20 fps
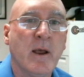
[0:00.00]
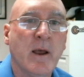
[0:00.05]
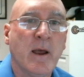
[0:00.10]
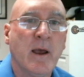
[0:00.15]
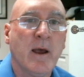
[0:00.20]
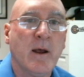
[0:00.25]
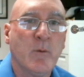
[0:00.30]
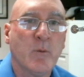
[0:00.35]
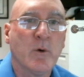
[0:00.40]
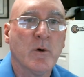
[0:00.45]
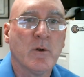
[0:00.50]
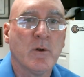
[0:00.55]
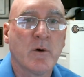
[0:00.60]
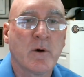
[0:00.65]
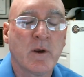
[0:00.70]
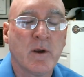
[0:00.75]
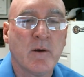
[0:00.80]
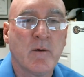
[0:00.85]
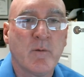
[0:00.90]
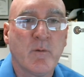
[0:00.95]
and we're
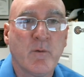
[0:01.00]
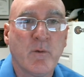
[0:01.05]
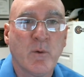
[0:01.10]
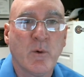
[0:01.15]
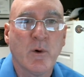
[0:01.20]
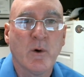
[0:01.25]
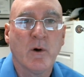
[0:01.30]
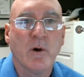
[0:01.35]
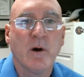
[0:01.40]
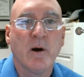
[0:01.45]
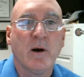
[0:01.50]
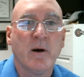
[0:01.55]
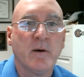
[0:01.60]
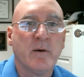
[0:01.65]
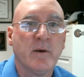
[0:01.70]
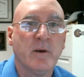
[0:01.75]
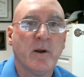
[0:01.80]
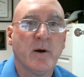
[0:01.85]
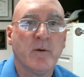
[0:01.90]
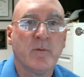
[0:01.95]
looking for, uh,
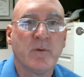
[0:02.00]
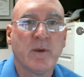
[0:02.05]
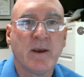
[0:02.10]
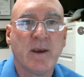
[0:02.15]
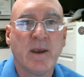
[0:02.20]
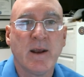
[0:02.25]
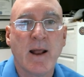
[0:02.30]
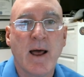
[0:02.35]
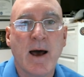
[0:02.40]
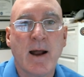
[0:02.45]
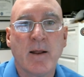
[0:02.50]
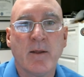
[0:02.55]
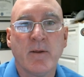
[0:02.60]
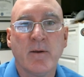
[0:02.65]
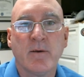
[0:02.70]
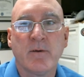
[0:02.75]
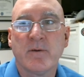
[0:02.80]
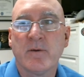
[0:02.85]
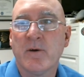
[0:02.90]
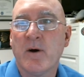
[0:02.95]
you know, to get out of
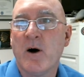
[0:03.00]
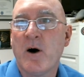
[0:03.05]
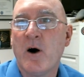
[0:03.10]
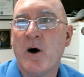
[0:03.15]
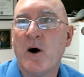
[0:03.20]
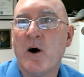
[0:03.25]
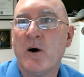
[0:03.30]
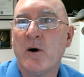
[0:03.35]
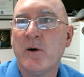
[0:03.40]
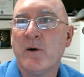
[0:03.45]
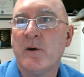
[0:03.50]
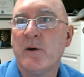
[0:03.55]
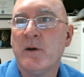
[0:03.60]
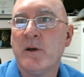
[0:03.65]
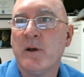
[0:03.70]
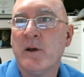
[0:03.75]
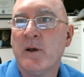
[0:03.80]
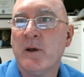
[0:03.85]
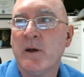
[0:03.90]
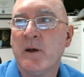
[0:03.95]
this all
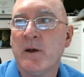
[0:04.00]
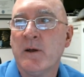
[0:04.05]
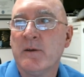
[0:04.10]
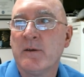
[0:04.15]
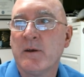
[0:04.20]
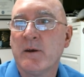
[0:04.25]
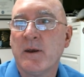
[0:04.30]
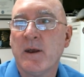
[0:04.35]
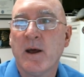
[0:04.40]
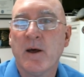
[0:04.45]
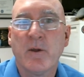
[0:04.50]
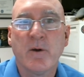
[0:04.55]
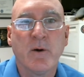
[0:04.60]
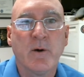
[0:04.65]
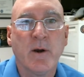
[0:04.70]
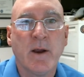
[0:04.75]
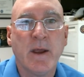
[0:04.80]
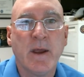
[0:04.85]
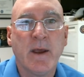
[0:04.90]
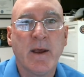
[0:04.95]

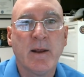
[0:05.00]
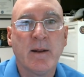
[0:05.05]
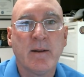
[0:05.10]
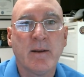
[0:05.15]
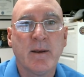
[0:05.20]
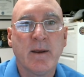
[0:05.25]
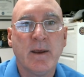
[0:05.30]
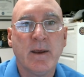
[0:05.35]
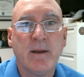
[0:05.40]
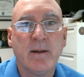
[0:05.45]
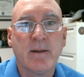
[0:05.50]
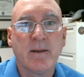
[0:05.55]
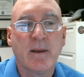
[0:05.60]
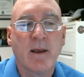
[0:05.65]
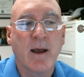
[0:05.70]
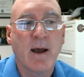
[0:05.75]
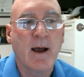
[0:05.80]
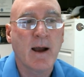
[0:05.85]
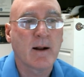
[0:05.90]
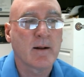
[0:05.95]
together and
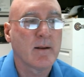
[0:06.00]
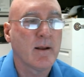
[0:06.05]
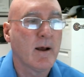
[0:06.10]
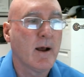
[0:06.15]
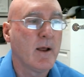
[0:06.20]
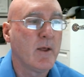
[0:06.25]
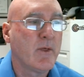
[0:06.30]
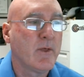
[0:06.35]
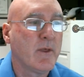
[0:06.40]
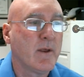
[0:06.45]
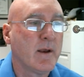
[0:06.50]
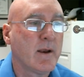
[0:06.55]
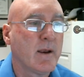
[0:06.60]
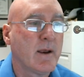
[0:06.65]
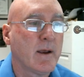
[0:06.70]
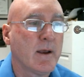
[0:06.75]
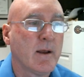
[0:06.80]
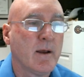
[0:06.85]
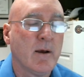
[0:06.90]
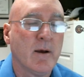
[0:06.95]
intact. I
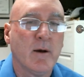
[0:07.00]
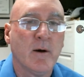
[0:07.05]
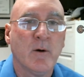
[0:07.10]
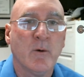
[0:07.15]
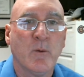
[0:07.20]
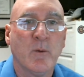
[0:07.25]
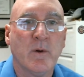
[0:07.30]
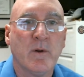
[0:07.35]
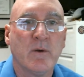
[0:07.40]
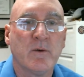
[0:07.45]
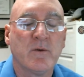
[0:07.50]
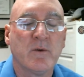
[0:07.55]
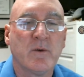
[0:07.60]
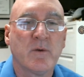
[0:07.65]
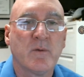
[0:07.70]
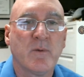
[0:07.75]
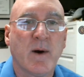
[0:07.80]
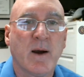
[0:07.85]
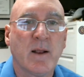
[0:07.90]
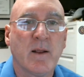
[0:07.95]
think when this is
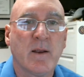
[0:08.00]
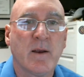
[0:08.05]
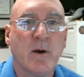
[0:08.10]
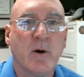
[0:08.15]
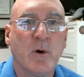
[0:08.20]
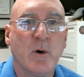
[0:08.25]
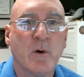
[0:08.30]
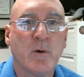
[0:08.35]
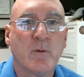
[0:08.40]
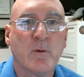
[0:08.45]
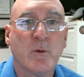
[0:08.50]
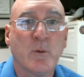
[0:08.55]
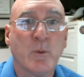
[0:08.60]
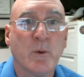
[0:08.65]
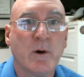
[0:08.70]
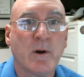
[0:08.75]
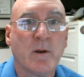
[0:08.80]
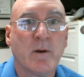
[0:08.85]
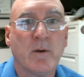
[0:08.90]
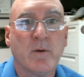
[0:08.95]
finally over,
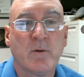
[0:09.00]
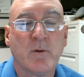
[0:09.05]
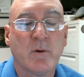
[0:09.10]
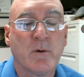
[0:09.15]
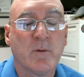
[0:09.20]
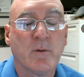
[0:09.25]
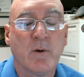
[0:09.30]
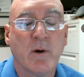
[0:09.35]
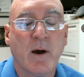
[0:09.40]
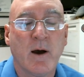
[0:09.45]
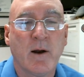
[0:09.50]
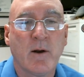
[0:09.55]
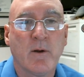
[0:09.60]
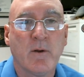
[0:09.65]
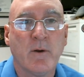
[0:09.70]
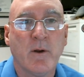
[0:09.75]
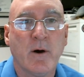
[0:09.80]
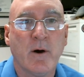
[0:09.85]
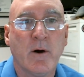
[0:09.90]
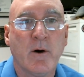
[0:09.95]
when it is over, I don't
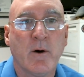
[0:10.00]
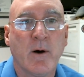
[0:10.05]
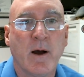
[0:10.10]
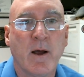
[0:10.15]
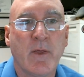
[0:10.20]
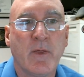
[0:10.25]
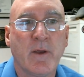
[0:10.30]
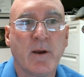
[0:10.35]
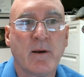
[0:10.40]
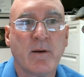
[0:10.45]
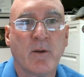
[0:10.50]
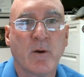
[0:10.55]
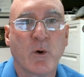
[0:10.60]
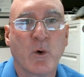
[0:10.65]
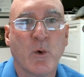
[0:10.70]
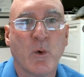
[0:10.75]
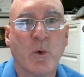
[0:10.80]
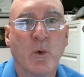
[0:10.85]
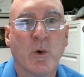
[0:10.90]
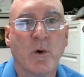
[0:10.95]
know. I think the
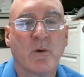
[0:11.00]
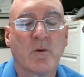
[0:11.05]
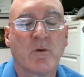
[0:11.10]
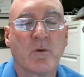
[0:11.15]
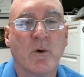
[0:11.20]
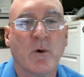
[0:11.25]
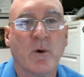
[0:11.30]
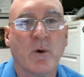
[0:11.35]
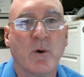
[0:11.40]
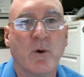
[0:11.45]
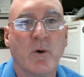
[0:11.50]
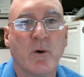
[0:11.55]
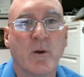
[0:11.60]
courts are going